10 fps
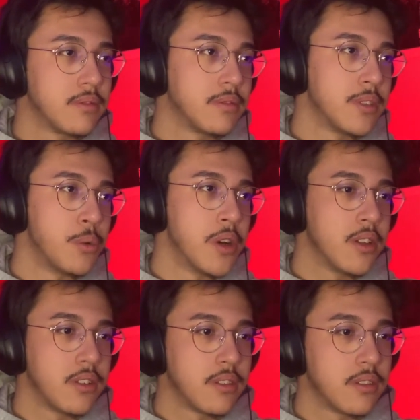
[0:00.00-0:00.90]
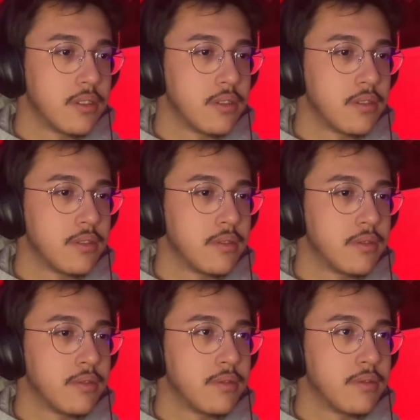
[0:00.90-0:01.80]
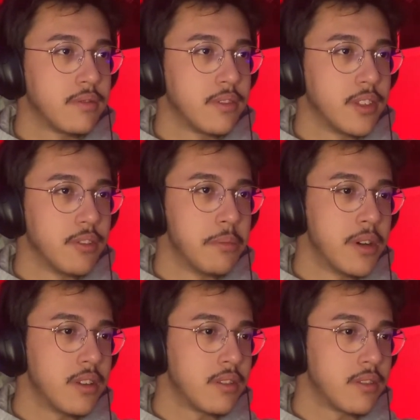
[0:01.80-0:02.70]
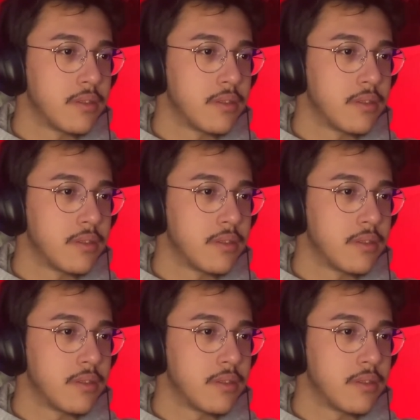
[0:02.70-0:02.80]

Wait, what? Never mind.